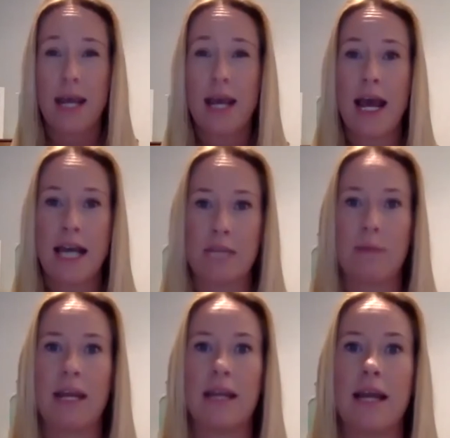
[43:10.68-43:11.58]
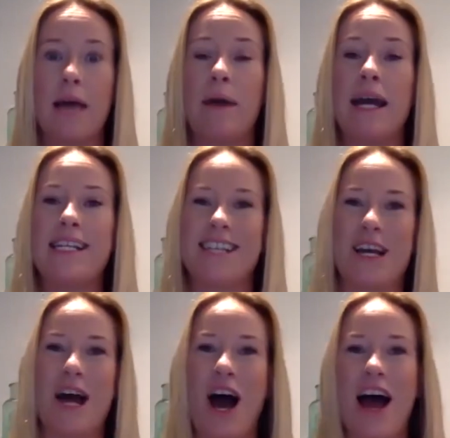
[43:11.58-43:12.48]
has been
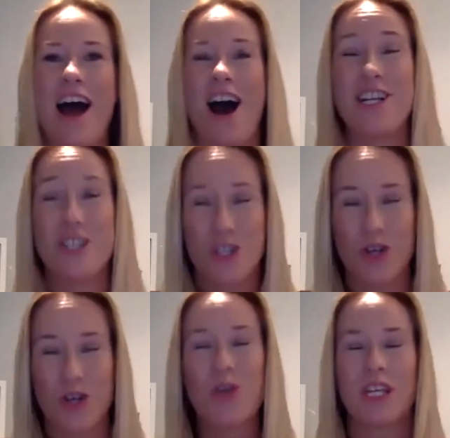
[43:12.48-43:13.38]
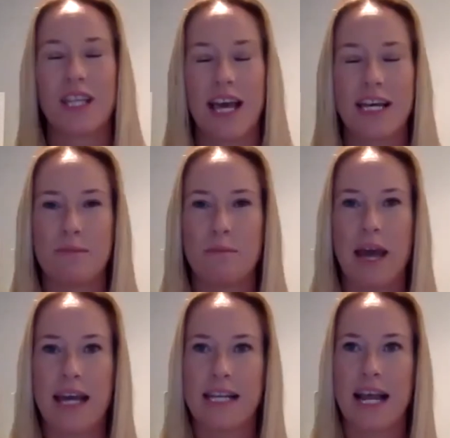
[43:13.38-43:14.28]
amazing. I do think that
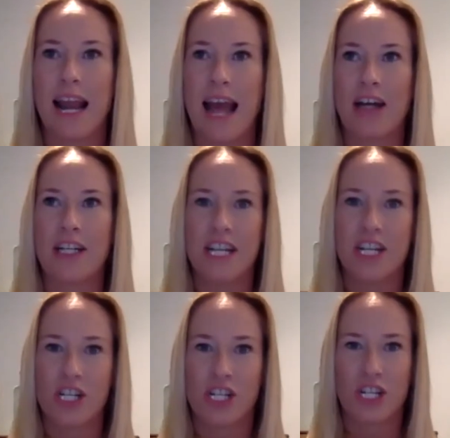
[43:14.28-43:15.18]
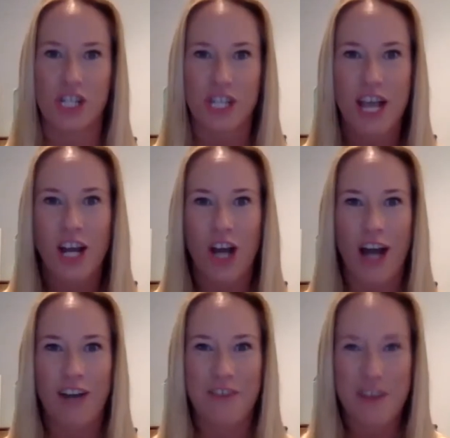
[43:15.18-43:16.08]
has allowed teachers to just
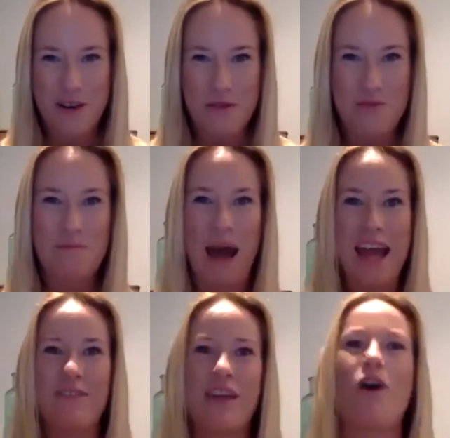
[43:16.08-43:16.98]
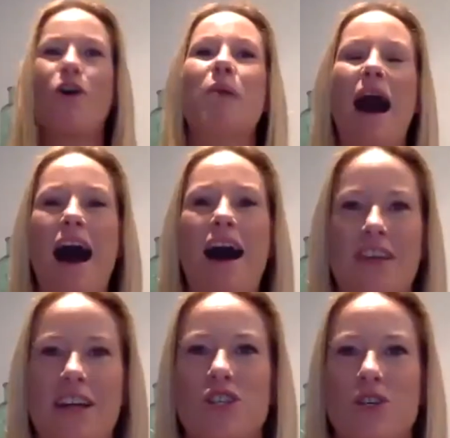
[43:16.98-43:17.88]
kind of pave their own path
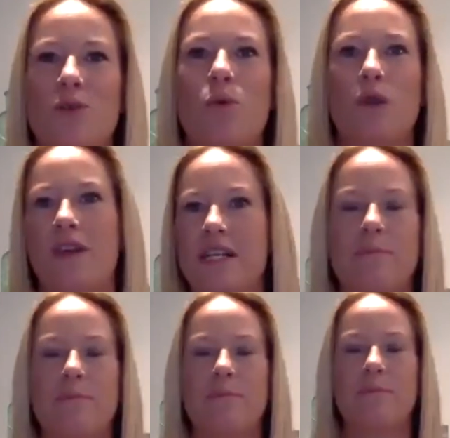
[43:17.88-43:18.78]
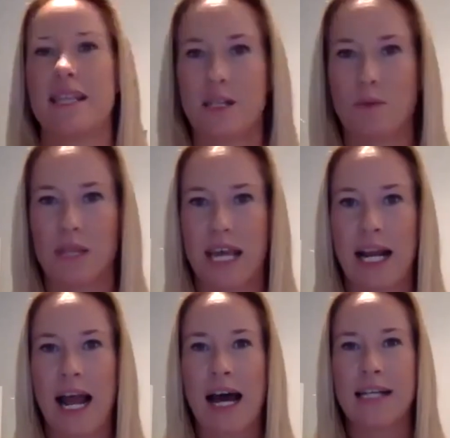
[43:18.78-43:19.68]
and do all of these amazing things with their
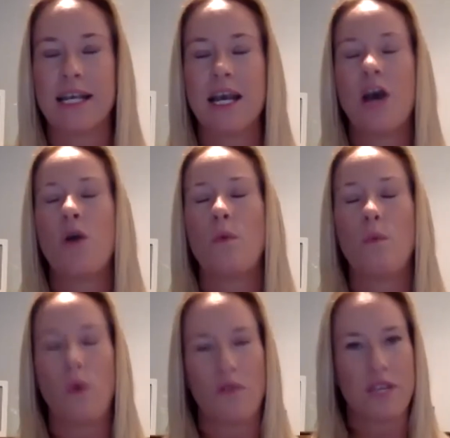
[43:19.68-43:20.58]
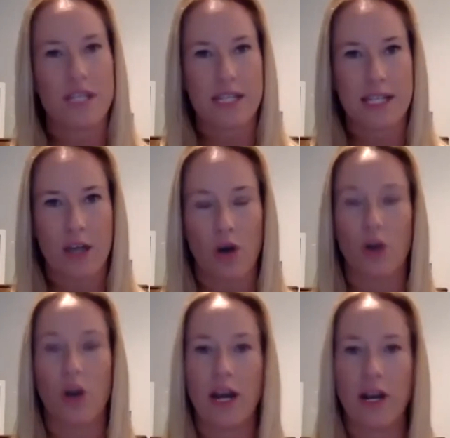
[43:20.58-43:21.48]
class. what this
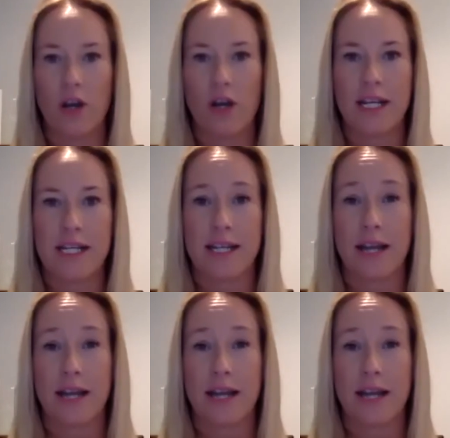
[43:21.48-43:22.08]
online learning has done